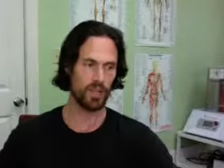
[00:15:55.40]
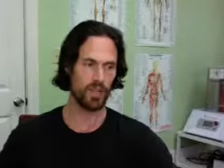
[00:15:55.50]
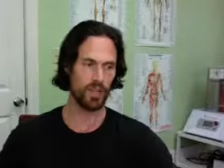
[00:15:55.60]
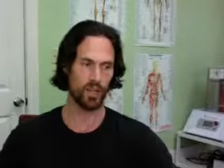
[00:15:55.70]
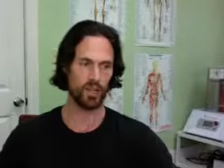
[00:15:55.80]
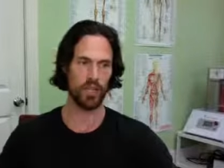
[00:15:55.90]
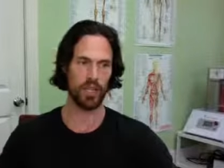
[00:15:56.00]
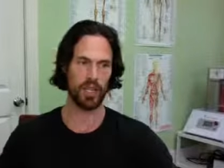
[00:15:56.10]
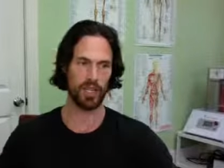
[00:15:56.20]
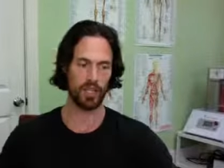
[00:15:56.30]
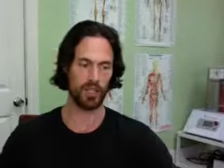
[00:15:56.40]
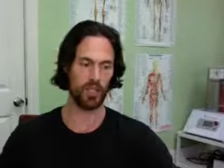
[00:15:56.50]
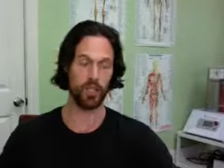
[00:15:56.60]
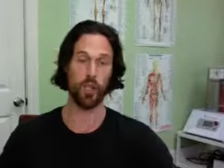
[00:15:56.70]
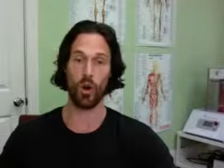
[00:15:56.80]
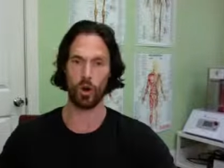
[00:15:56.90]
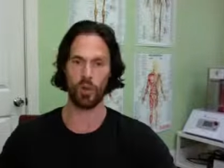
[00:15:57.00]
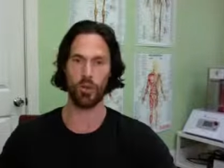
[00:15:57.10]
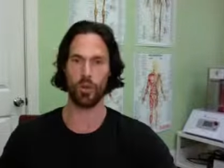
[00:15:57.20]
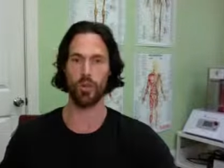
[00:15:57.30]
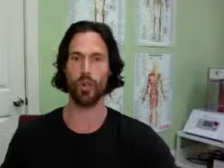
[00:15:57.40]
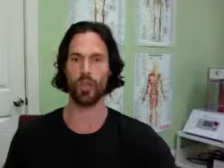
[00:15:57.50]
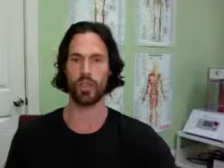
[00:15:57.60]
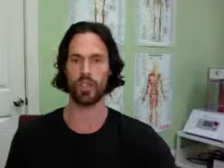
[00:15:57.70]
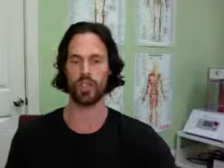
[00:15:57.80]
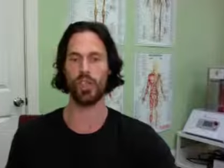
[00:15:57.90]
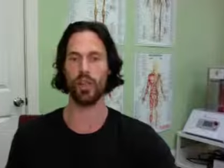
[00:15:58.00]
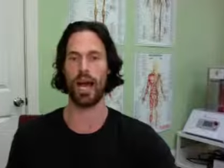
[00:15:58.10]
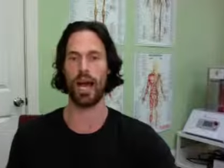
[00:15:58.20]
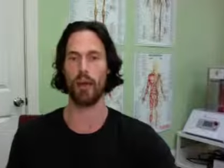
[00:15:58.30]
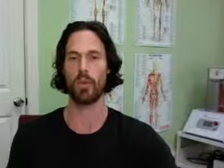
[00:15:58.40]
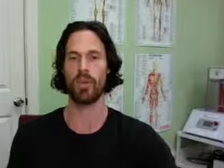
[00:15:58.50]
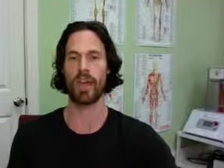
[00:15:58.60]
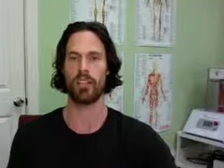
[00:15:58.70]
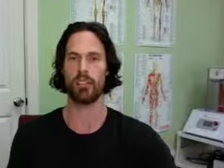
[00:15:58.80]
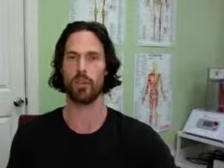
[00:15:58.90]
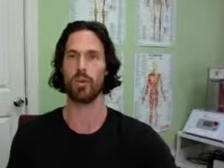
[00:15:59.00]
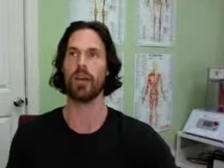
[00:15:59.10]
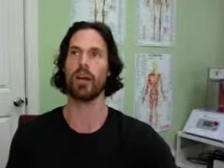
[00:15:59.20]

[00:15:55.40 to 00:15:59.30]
you know, you speak, you're a hormone warrior. So how would that, so